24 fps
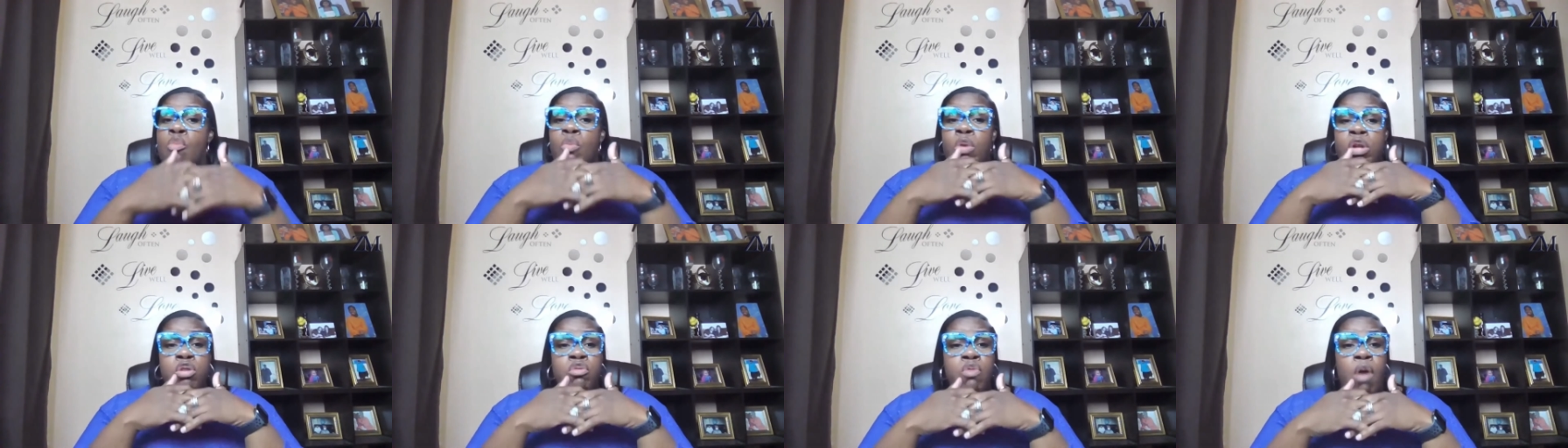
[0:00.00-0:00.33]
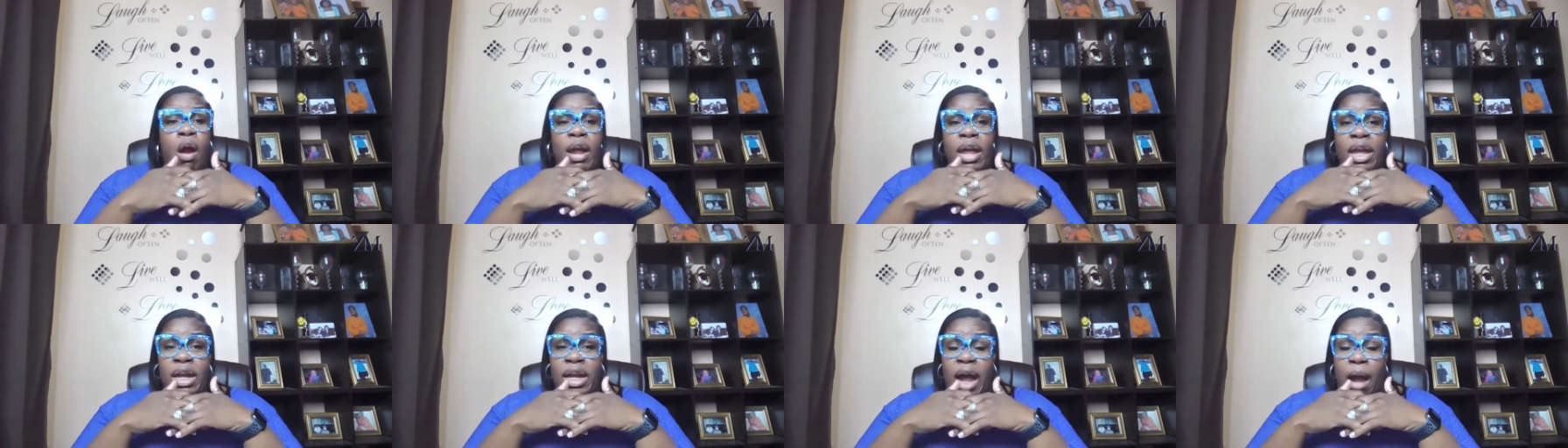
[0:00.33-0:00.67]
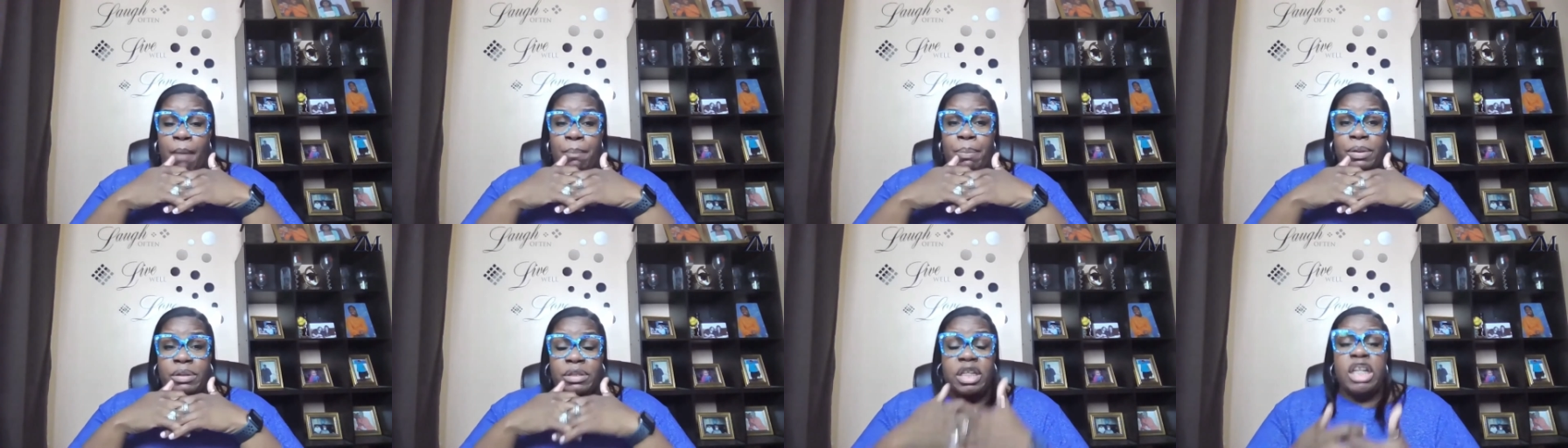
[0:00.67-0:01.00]
when you are in
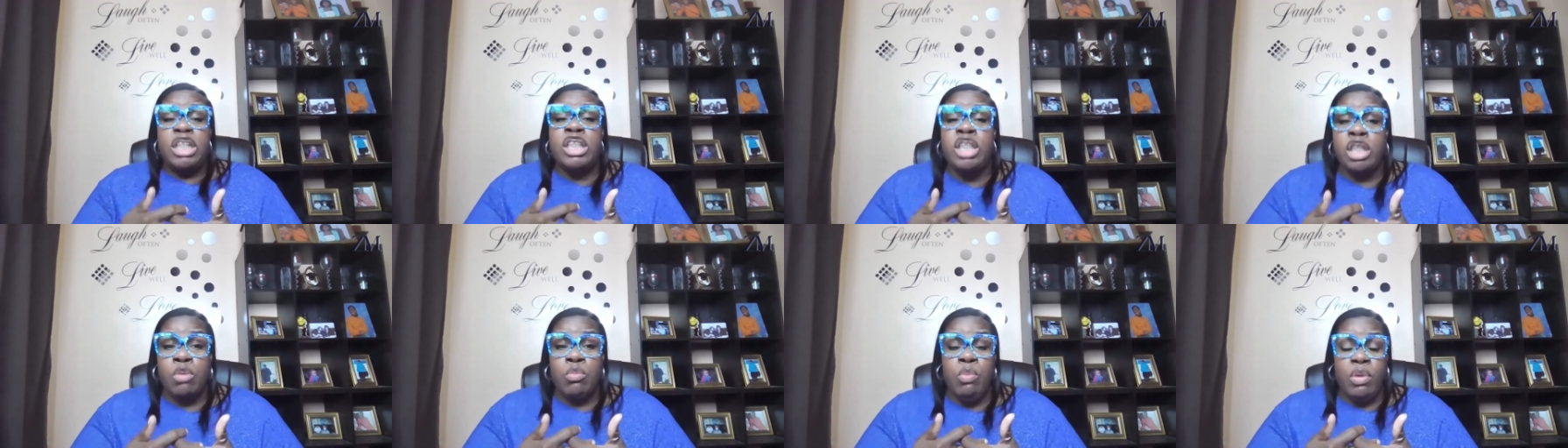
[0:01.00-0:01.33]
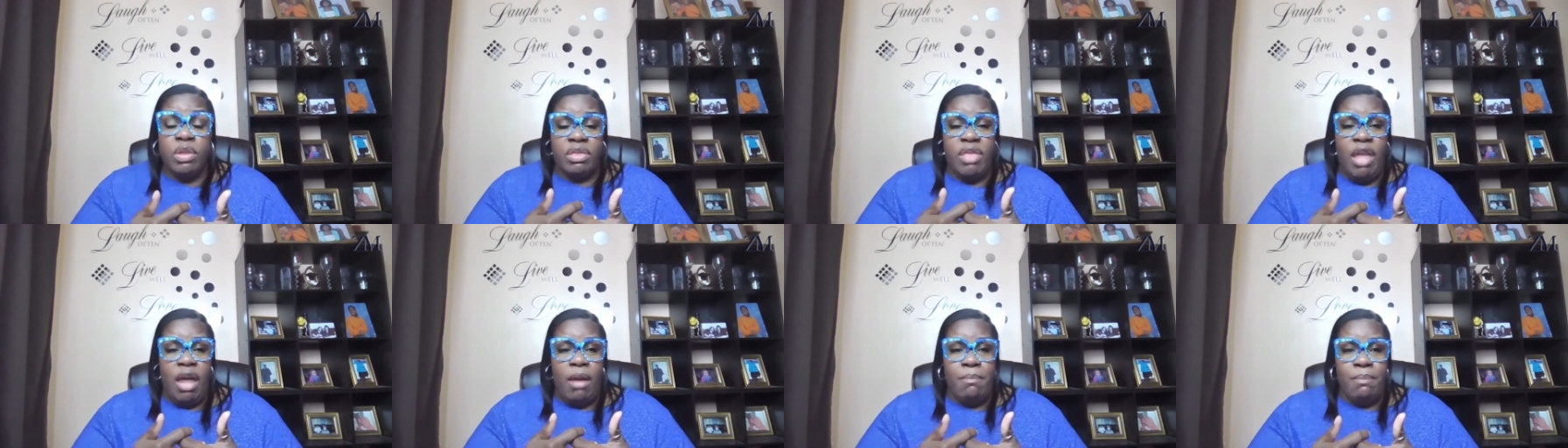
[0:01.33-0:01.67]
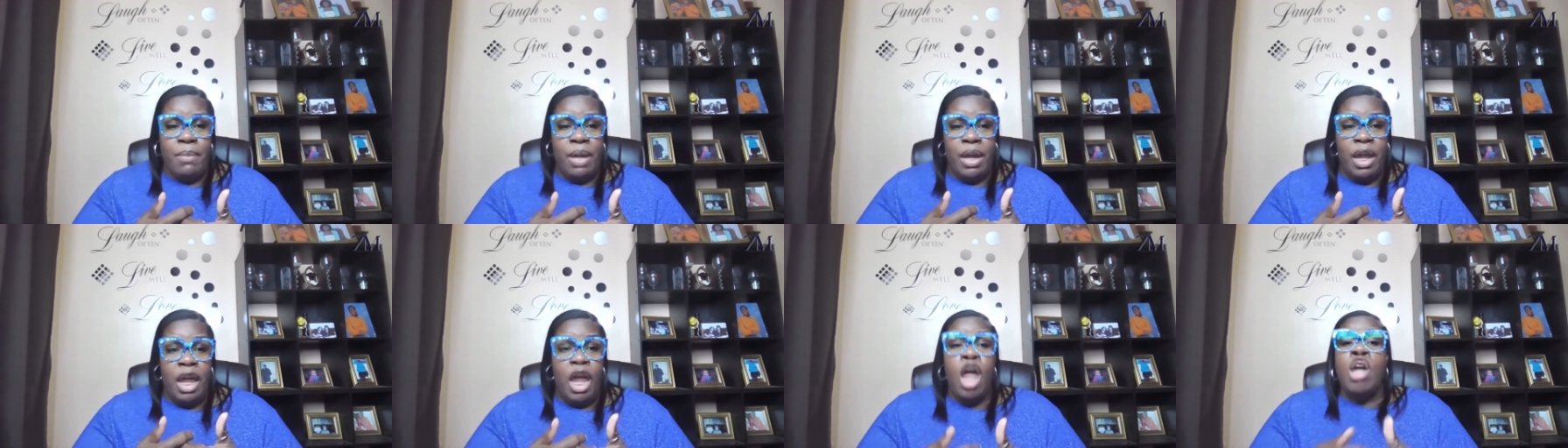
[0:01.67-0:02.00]
competition with that
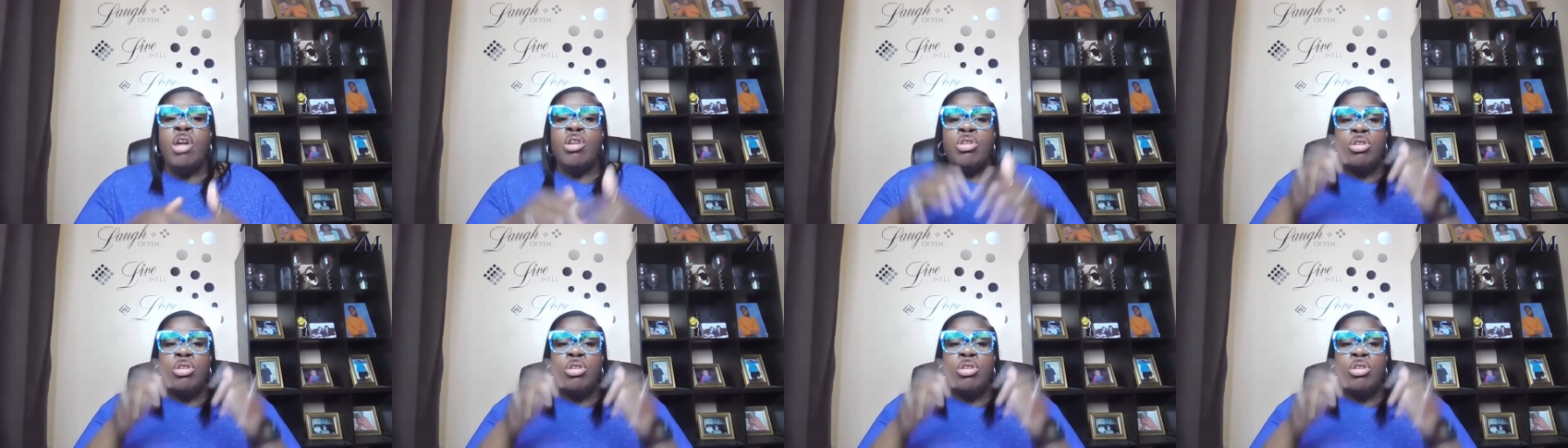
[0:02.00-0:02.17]
man,